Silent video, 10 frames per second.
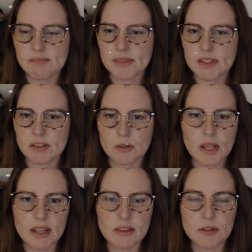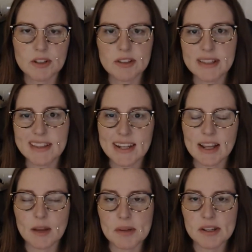It's okay. The worst thing that can
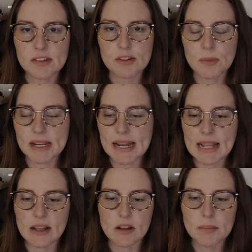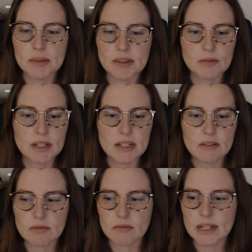happen is you might hang up, and then we
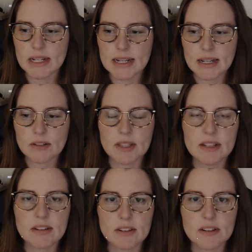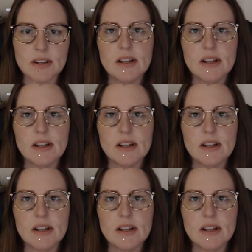can reconnect with each other.